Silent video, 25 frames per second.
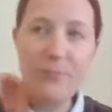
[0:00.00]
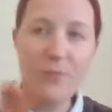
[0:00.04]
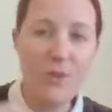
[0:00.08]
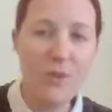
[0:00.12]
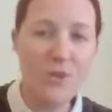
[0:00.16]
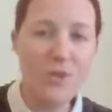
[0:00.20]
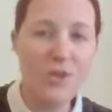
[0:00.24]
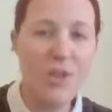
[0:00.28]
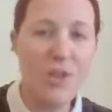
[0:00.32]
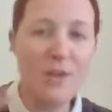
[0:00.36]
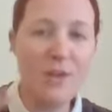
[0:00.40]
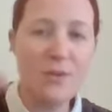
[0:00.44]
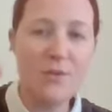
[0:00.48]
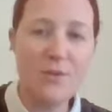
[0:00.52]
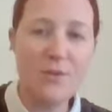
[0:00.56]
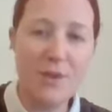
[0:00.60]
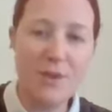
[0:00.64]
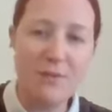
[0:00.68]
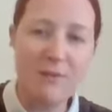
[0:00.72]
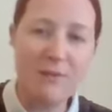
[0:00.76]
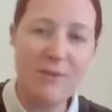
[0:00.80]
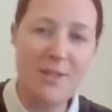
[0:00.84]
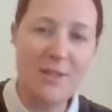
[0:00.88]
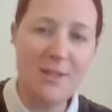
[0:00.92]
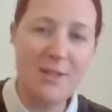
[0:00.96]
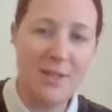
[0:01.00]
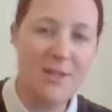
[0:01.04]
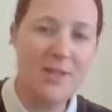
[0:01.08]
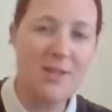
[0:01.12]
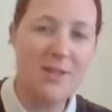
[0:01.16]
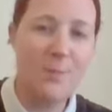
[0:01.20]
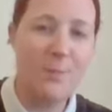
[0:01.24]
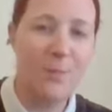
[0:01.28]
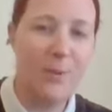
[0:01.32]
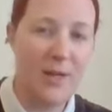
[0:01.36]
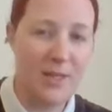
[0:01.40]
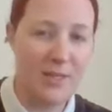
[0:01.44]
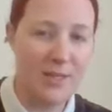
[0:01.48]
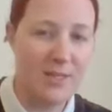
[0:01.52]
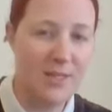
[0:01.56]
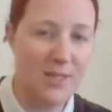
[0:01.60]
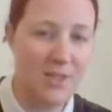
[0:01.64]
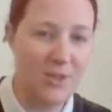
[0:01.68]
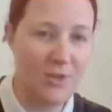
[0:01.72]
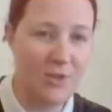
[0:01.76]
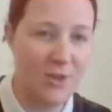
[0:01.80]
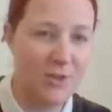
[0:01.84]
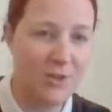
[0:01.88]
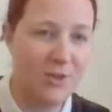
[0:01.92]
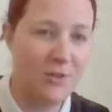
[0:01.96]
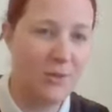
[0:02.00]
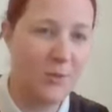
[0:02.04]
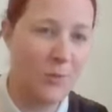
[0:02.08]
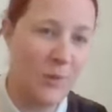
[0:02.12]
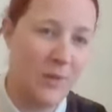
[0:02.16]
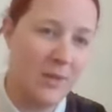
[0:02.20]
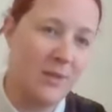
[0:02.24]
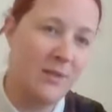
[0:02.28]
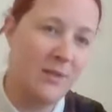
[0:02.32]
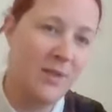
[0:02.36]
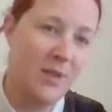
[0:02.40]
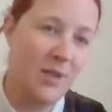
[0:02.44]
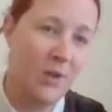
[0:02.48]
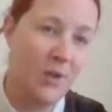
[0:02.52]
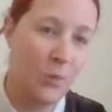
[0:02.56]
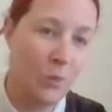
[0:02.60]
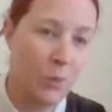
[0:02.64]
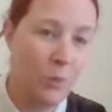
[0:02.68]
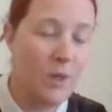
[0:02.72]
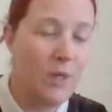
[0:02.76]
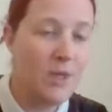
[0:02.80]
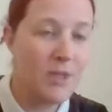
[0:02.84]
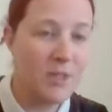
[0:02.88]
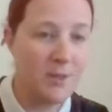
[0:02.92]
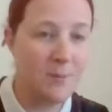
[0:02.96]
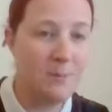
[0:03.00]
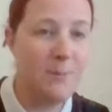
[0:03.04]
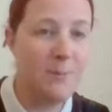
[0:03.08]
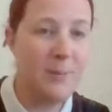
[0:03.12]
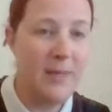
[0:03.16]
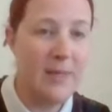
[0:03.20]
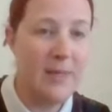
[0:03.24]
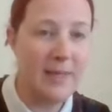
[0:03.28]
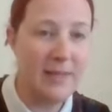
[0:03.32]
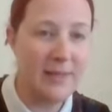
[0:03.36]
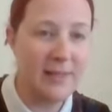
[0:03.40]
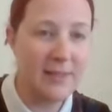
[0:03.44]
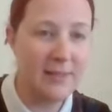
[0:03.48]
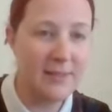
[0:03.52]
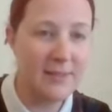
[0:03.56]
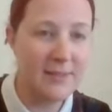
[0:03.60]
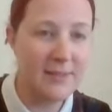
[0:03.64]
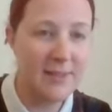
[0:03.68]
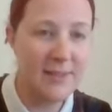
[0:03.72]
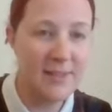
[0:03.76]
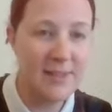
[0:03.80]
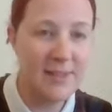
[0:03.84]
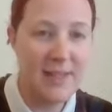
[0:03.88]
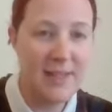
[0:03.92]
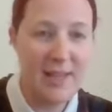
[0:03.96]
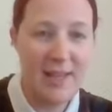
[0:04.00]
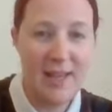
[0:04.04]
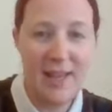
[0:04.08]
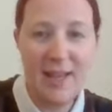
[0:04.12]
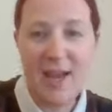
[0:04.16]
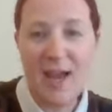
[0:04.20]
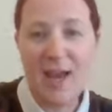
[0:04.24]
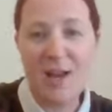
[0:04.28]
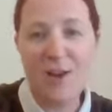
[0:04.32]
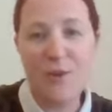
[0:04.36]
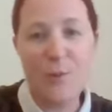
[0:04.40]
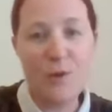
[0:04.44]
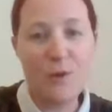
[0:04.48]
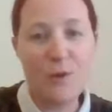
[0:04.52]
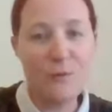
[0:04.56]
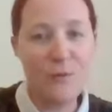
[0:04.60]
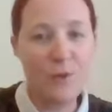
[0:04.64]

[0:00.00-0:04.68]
So then there's like, this is the pricing structure that we should be at. And if we don't have